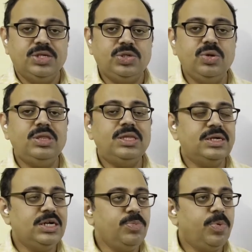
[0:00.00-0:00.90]
So
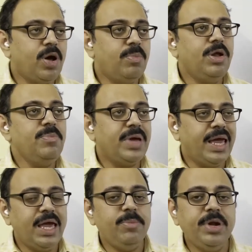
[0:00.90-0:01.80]
third problem
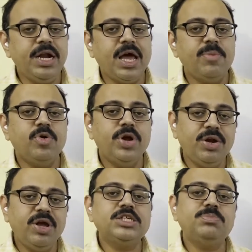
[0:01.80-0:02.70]
A bit I am
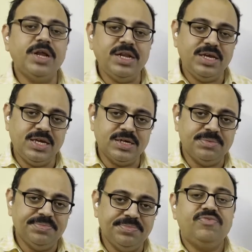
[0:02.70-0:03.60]
going to explain
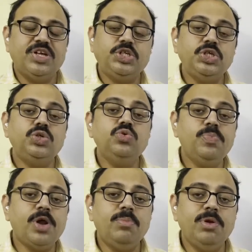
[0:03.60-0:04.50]
here. First two
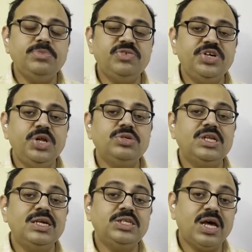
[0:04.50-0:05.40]
problems
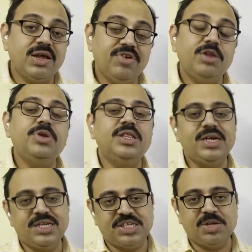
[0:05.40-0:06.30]
videos links are available in
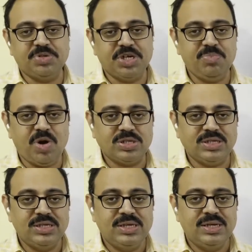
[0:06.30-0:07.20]
the description
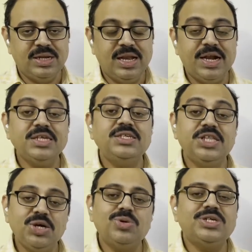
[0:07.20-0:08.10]
box. Let us
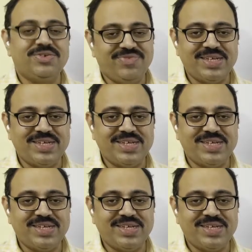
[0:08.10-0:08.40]
see the question